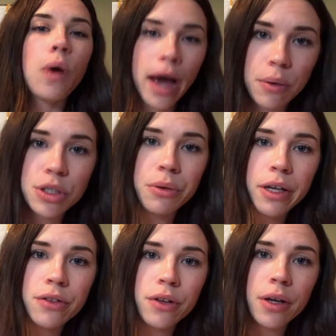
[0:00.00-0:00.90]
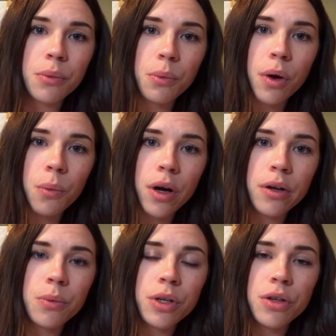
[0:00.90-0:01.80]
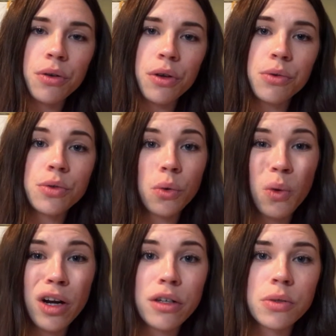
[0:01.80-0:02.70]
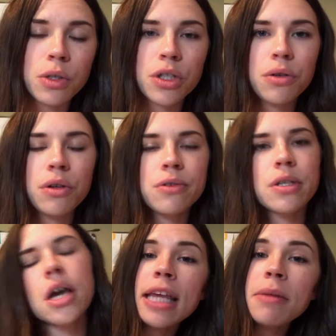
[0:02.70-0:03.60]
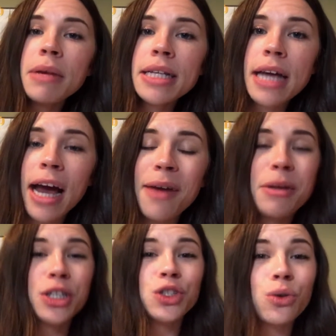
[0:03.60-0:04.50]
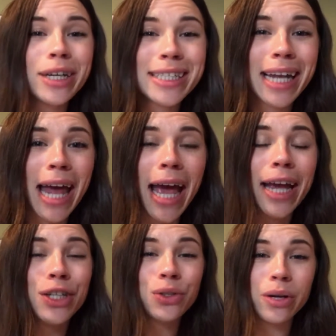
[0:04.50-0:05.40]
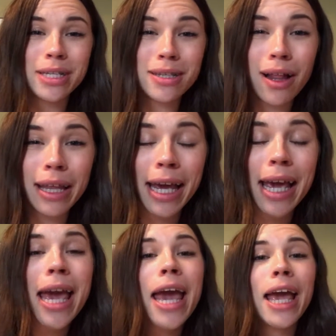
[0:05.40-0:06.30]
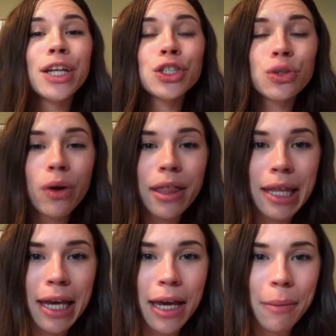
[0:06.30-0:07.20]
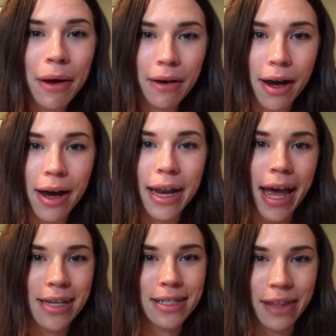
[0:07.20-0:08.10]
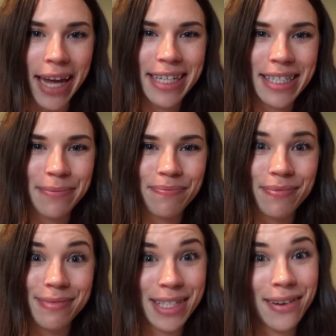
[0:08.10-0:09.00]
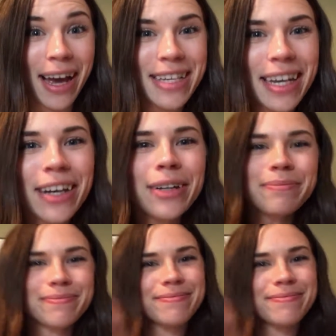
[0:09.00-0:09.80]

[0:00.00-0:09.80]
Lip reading: How would you answer it? What word would you use or words would you use? In the meantime, enjoy today, enjoy Sully, enjoy thinking about God as light. See you guys later.